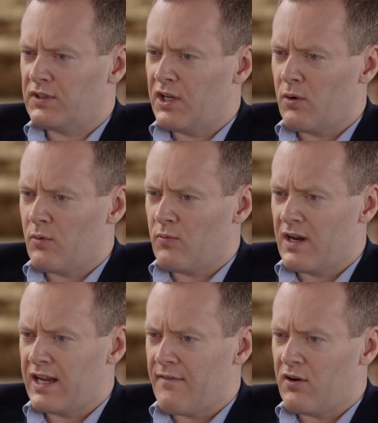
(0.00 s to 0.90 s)
so no one
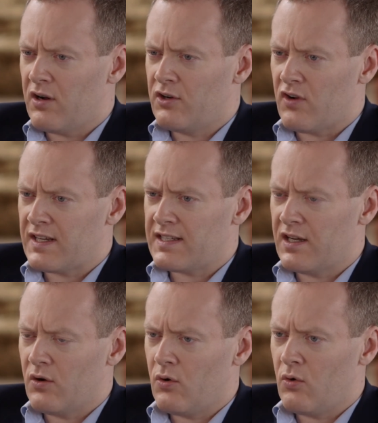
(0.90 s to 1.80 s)
really ever addressed
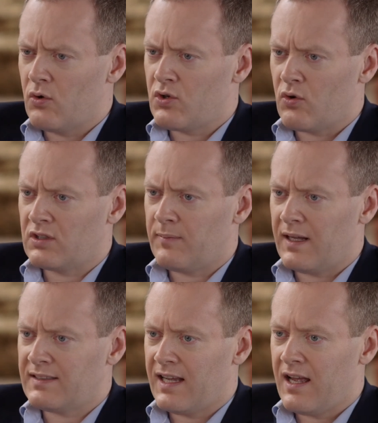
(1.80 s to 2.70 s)
it or talked
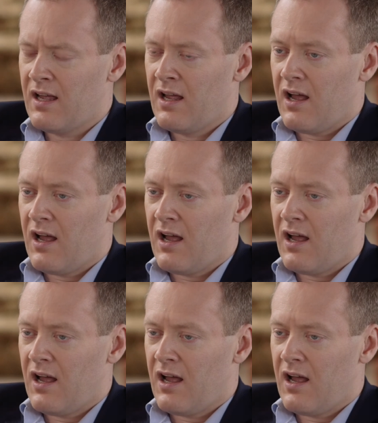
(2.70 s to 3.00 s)
about it.